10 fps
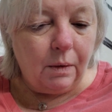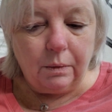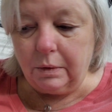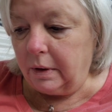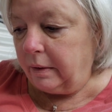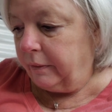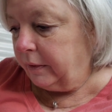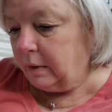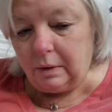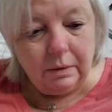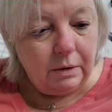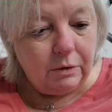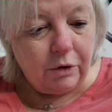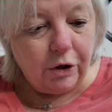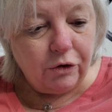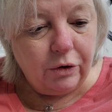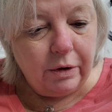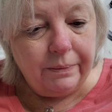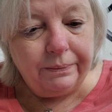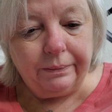Oh, sorry for the distraction
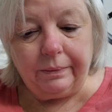there.